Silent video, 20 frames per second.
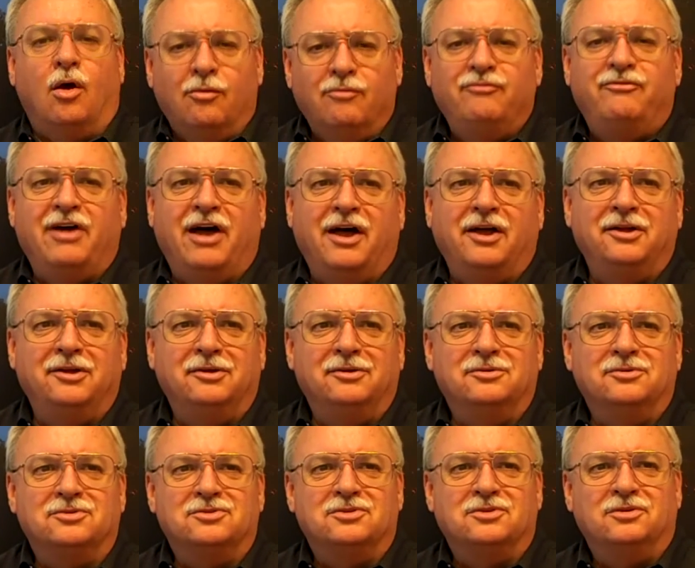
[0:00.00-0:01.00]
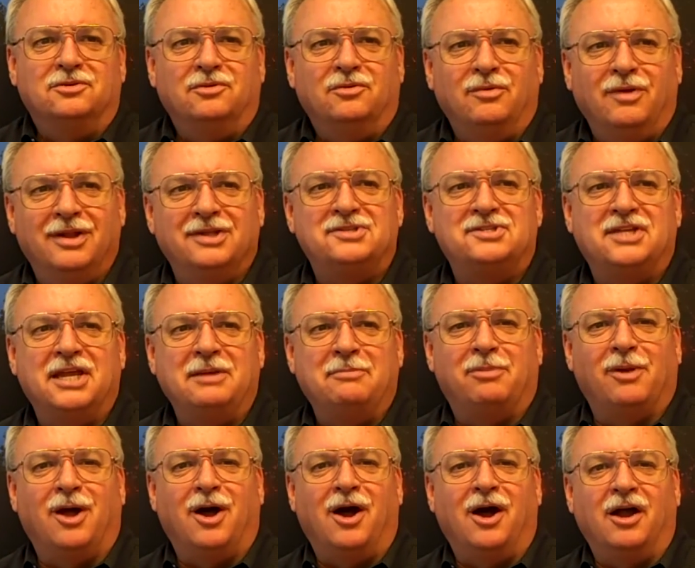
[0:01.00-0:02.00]
Home Values, Real Estate
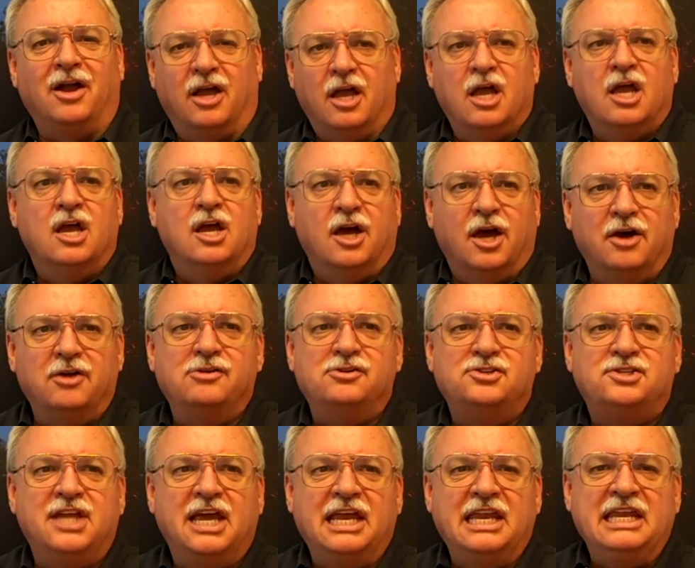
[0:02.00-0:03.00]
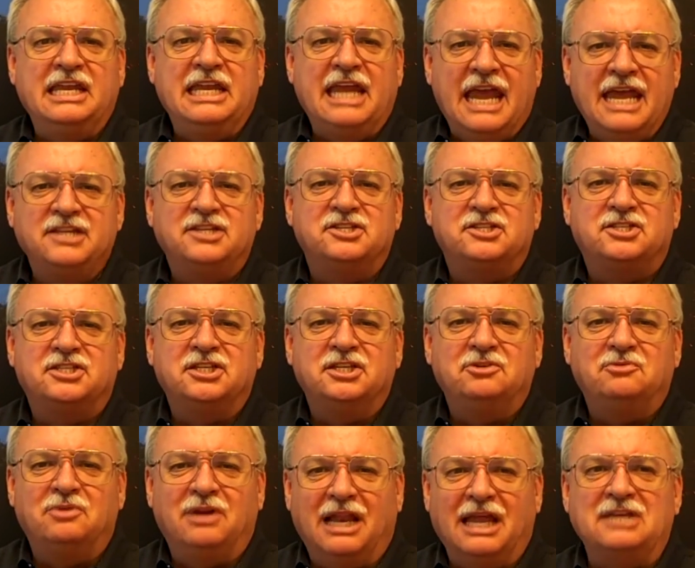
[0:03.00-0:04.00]
Blog, Understanding
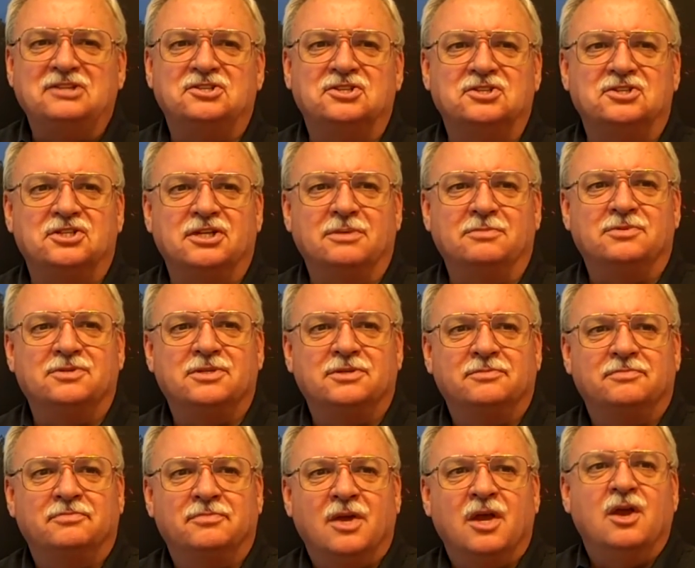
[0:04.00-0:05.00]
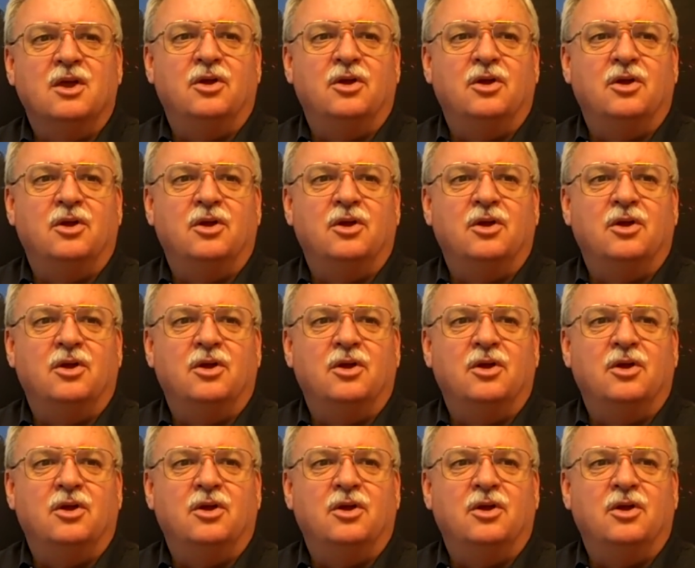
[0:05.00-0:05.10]
Agency Relationships.